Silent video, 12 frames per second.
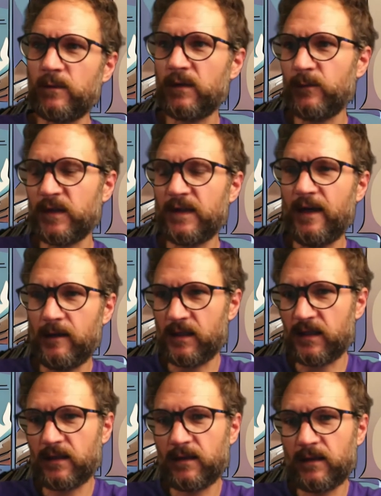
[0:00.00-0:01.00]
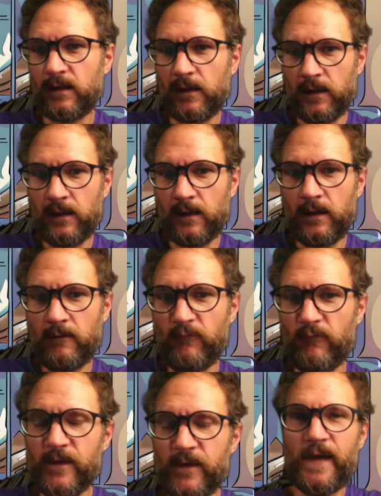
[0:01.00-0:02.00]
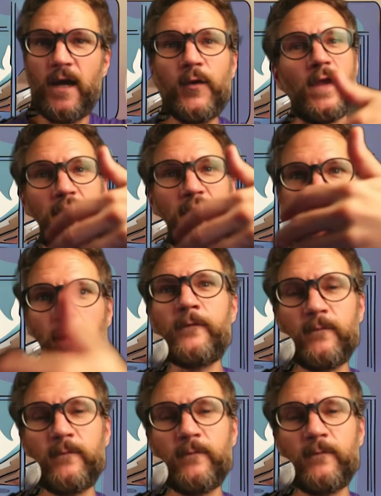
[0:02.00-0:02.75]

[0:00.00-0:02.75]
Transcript: be metallic without enough